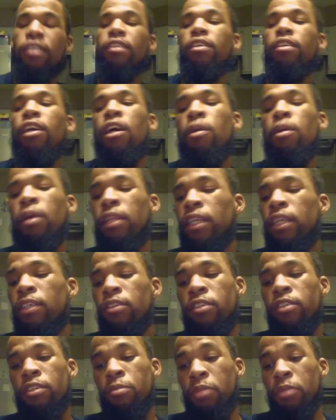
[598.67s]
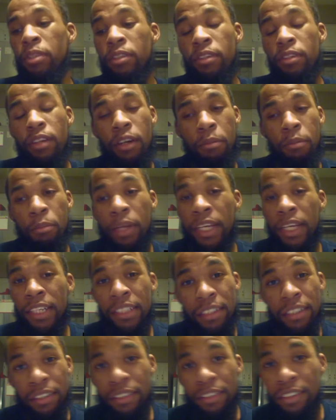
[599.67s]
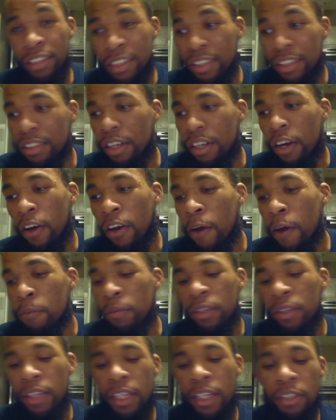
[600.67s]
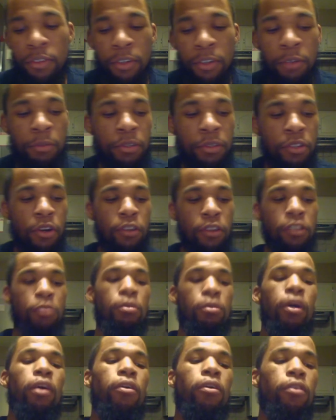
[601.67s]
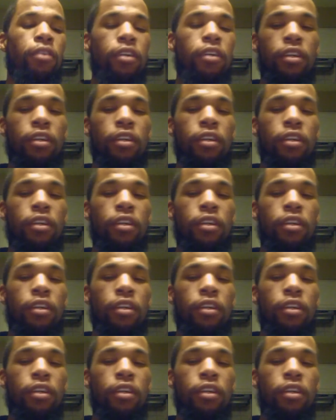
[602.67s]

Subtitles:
I think it's going to be amazing. The things going to be talked about.